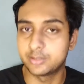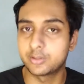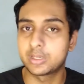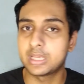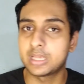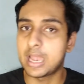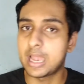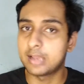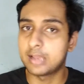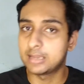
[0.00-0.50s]

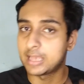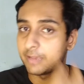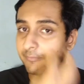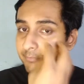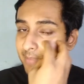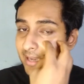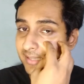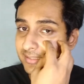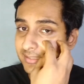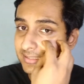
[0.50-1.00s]
Okay, I'll have
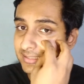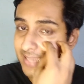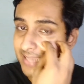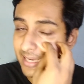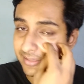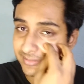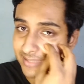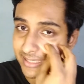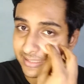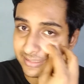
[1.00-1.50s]
maxillary
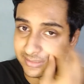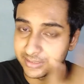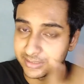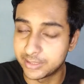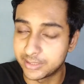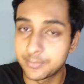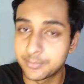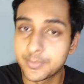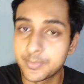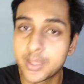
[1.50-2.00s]
sinusitis
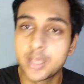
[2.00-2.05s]
here.